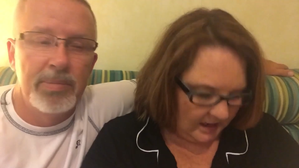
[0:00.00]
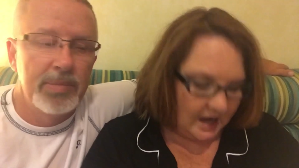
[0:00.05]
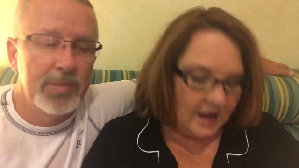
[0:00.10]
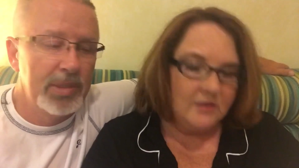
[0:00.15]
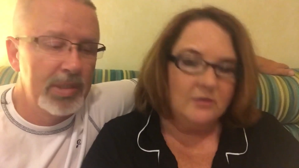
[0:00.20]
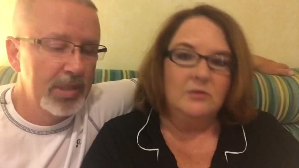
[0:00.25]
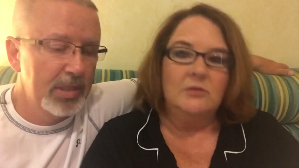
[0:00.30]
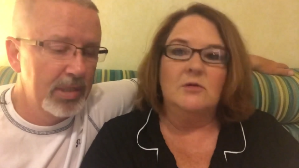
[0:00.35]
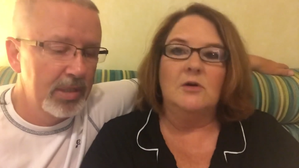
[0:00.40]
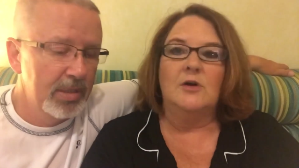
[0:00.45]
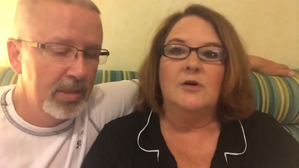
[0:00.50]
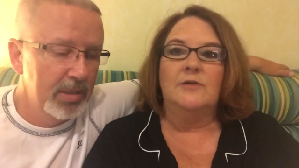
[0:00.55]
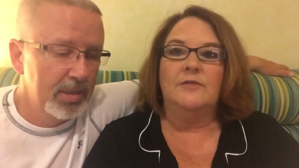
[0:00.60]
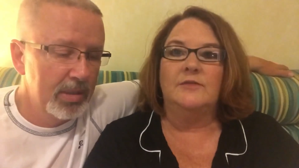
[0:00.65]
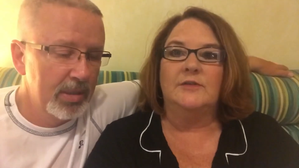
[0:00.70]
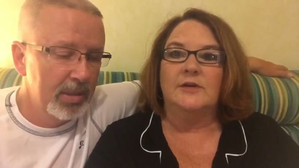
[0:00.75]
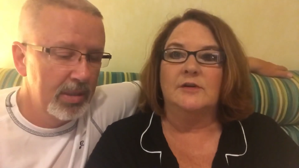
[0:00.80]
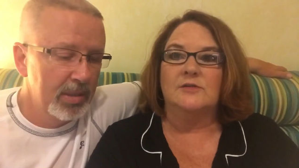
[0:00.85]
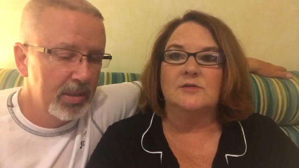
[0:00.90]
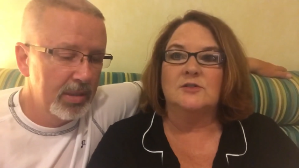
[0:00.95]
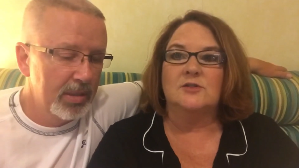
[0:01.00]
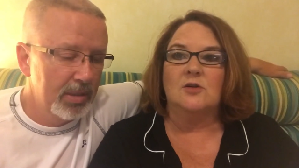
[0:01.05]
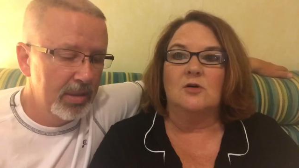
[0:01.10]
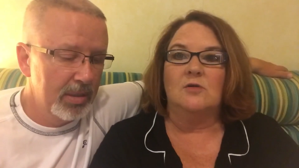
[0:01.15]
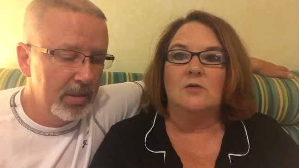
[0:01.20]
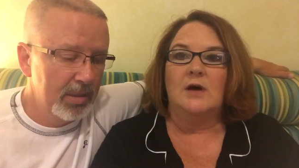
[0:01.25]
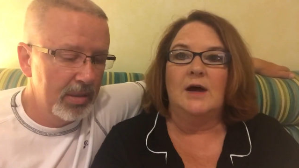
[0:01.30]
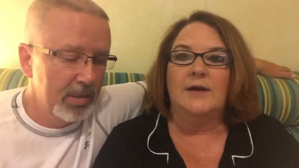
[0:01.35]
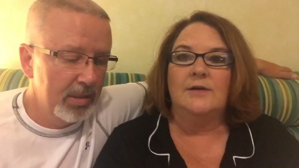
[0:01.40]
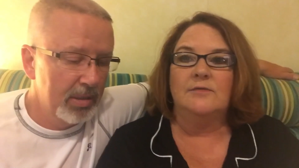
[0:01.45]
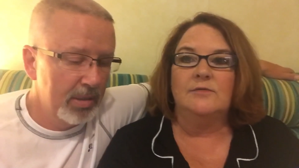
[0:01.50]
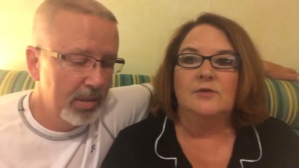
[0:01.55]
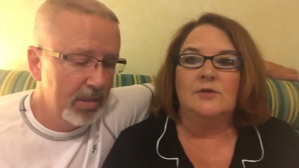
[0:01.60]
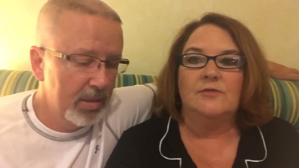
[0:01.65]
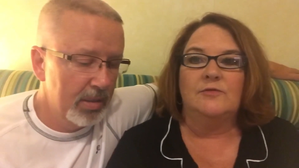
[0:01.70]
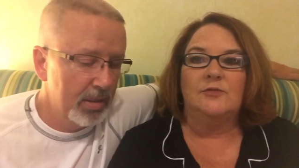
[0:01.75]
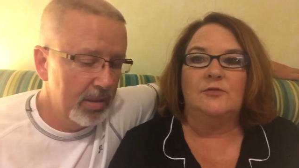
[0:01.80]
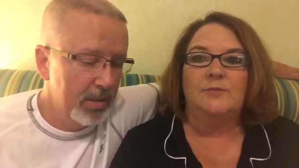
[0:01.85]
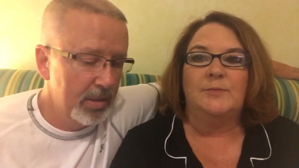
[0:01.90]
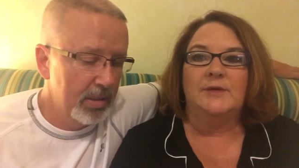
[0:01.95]
Speaker 1: I love Del Sol. I don't know
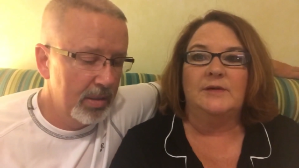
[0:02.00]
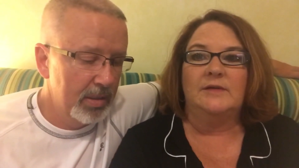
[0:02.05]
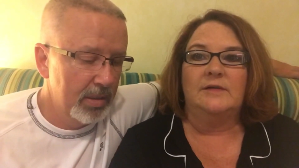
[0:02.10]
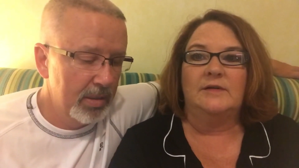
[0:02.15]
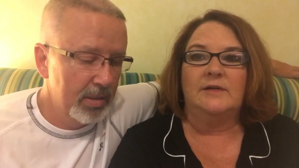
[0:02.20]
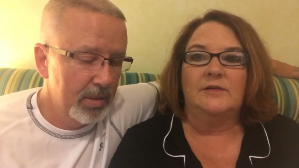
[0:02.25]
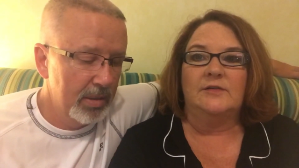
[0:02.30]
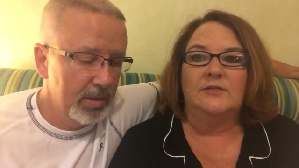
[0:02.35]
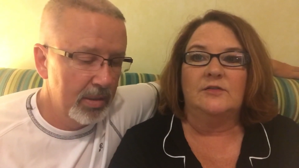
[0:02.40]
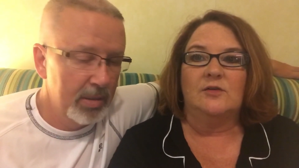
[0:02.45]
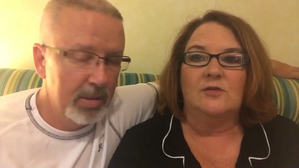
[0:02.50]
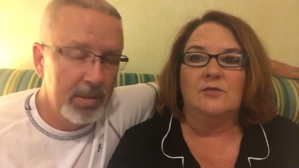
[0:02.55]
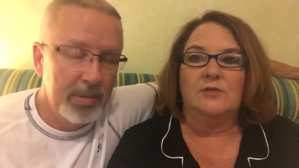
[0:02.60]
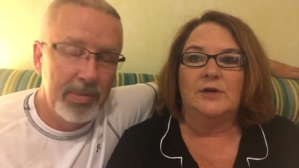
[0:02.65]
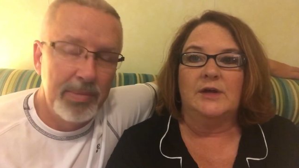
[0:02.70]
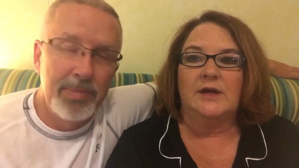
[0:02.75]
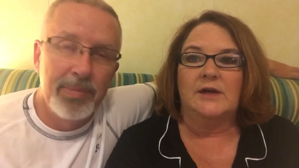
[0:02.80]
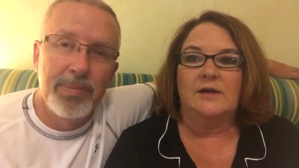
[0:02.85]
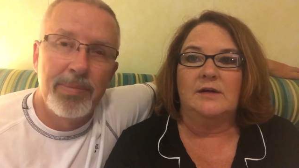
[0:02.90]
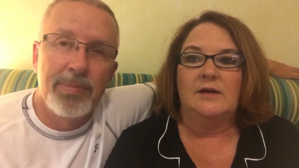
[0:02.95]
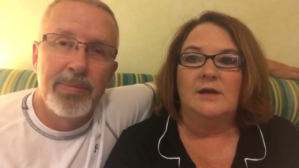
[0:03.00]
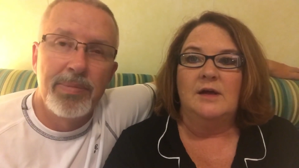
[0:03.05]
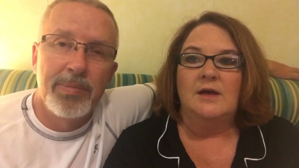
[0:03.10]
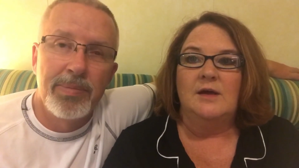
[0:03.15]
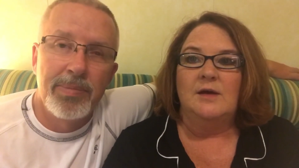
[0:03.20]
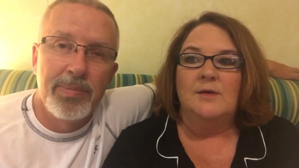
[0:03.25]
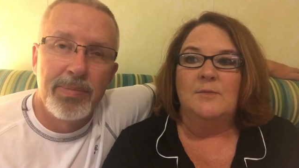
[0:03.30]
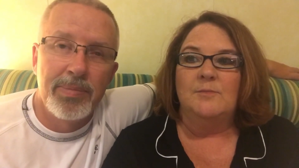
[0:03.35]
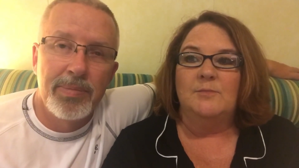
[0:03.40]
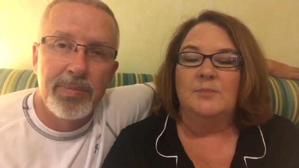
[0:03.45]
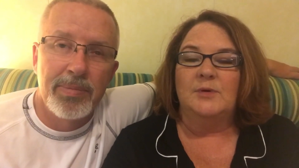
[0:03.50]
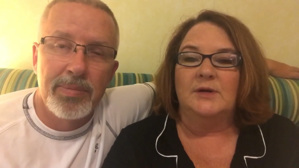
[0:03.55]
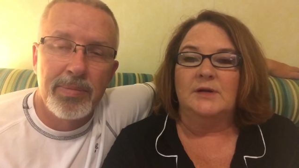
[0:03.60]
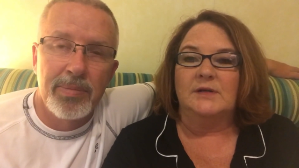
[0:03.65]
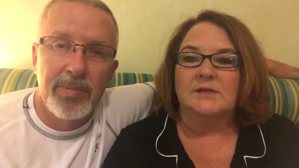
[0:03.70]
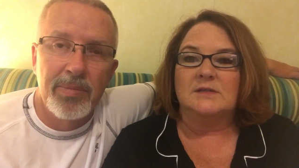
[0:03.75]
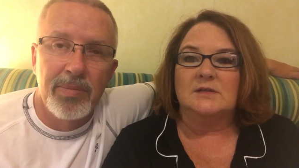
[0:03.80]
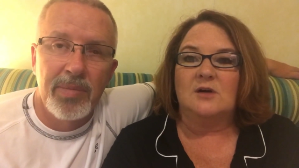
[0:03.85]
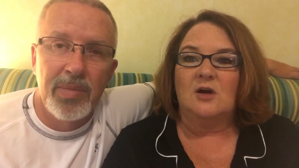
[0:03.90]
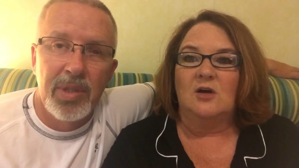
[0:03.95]
if you've been to Del Sol yet, but
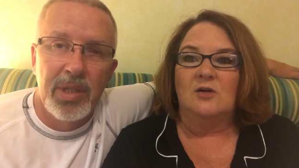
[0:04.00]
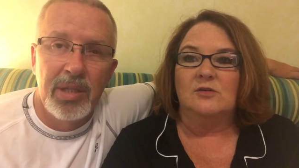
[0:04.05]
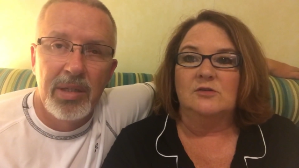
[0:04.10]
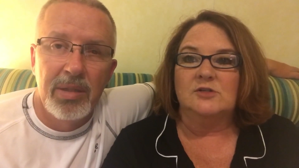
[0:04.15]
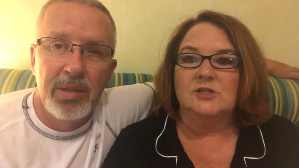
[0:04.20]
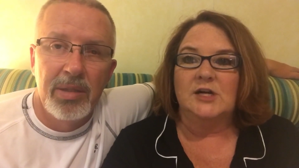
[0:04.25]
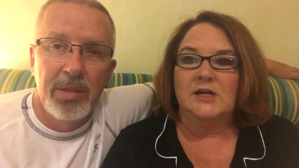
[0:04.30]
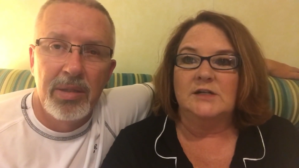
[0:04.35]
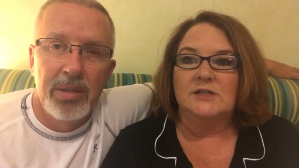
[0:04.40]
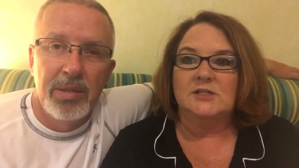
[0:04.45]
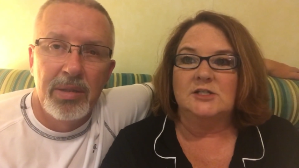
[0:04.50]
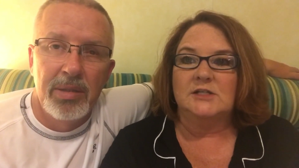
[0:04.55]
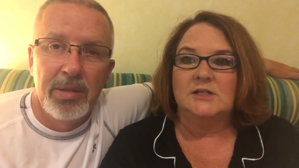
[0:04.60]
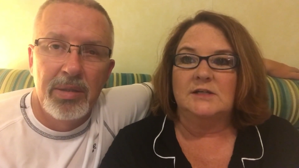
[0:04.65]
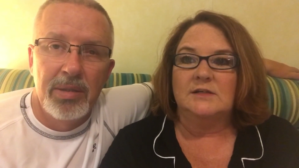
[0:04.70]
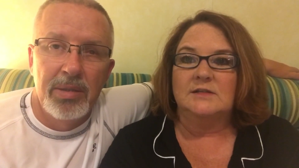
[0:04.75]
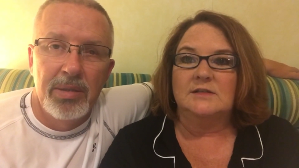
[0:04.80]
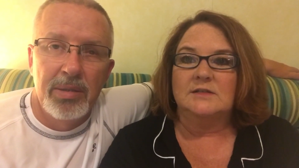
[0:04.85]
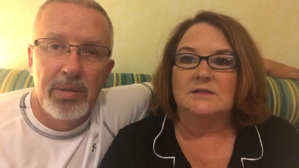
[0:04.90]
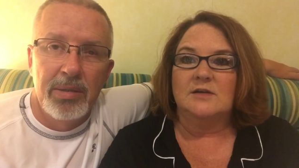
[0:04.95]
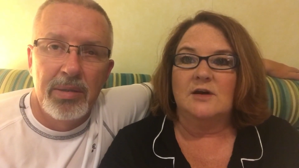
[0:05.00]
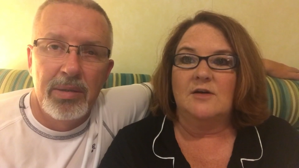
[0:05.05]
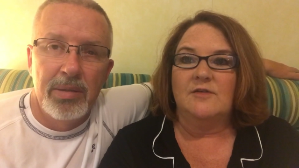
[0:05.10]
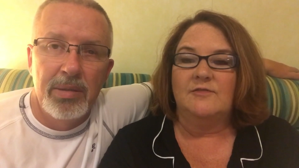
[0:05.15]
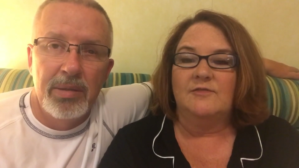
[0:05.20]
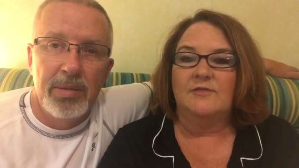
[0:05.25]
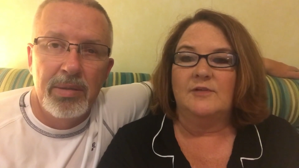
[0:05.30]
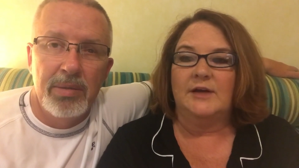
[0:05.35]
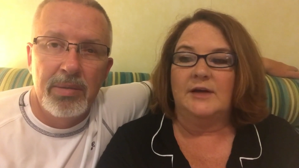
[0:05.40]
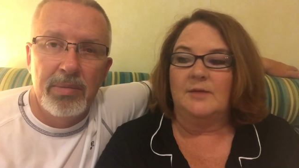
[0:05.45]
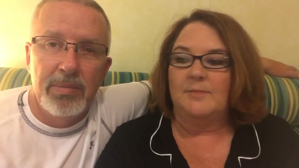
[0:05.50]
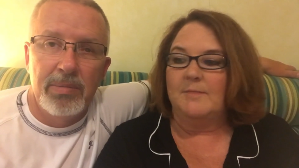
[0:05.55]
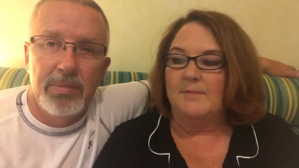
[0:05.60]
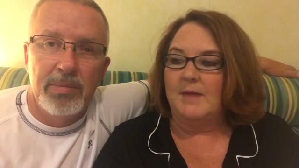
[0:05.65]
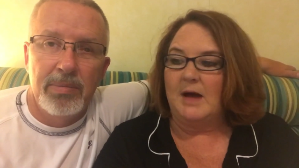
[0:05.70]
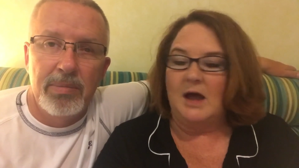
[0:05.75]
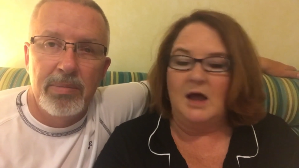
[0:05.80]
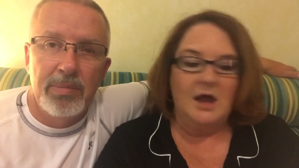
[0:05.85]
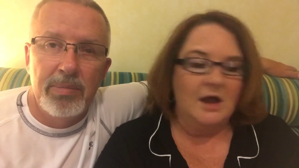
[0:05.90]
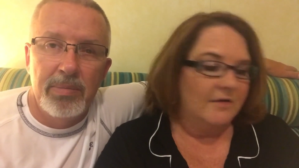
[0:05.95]
it's color changing stuff. Like
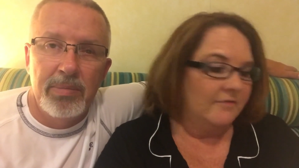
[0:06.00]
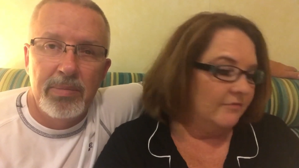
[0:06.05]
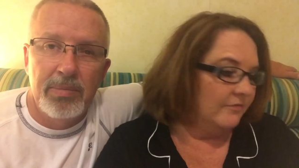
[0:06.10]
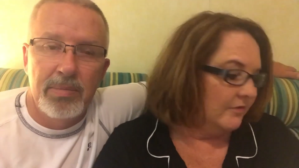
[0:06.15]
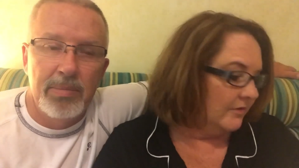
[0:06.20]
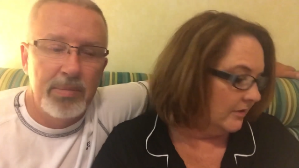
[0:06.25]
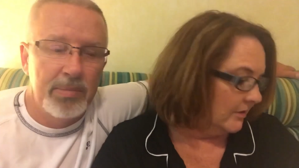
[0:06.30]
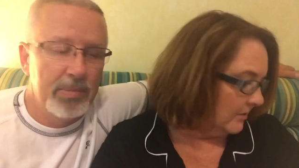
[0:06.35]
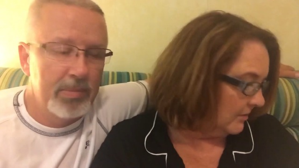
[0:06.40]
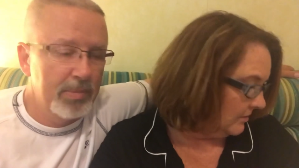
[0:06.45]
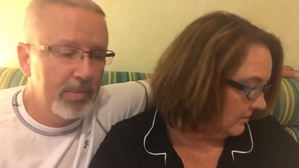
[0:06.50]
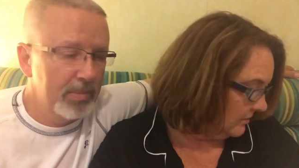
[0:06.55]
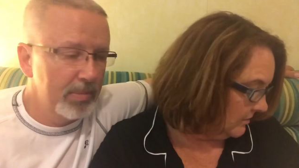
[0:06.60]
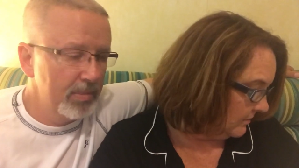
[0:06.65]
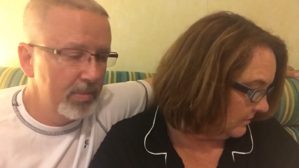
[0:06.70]
I have the.